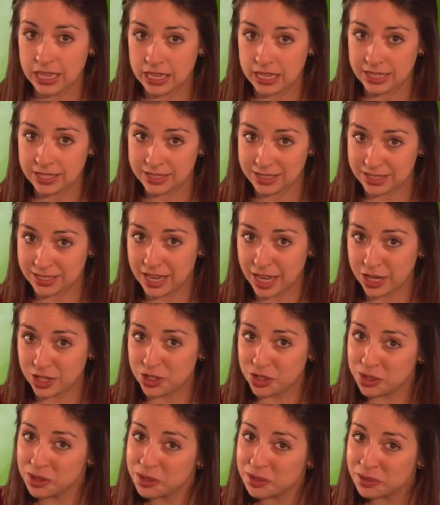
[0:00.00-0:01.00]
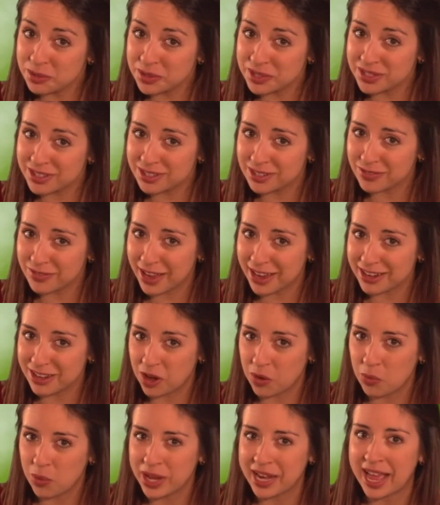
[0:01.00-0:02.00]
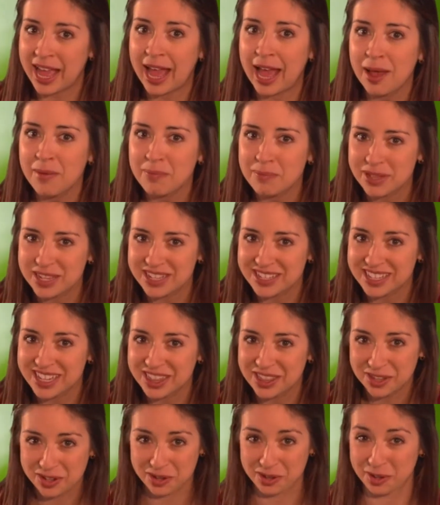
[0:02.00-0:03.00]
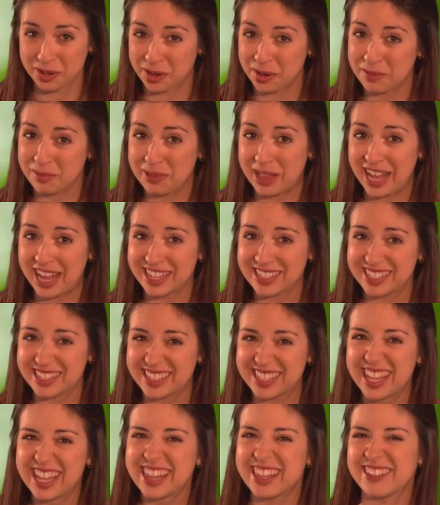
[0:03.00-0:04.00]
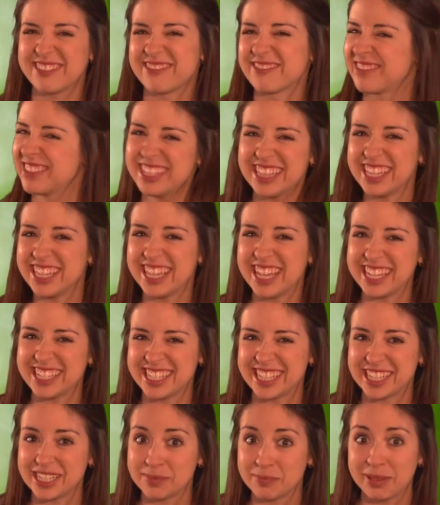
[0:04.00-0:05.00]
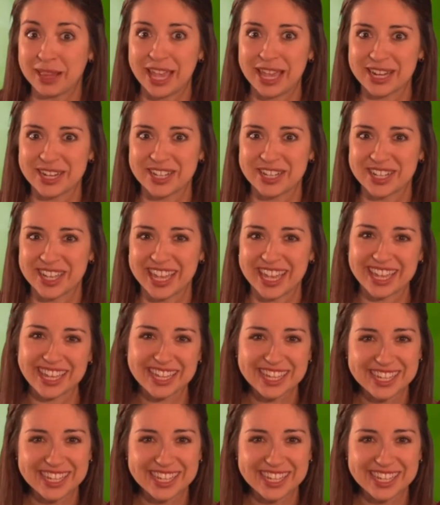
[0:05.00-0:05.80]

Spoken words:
Stay tuned to find out what happens in the chloroplasts that really gets this plant cooking.